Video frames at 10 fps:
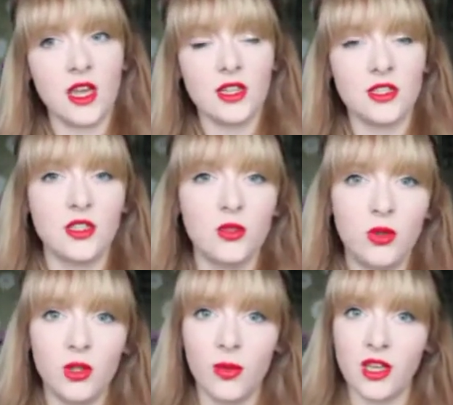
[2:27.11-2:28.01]
and it's actually
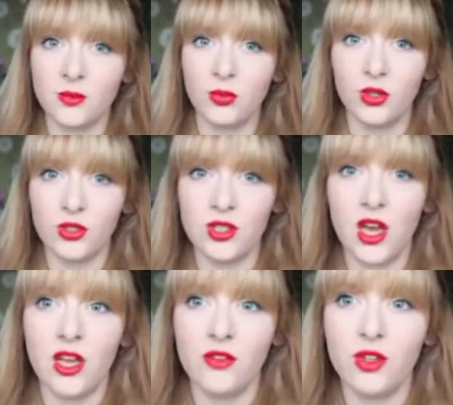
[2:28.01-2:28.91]
one of the best products
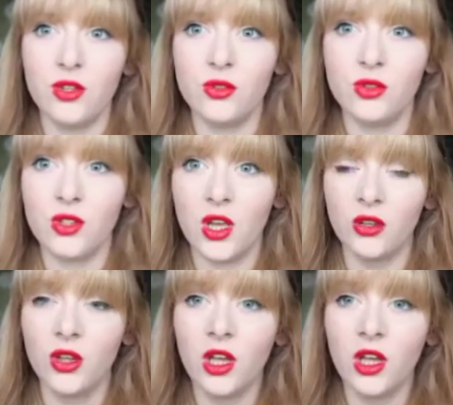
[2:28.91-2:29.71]
that I have used, so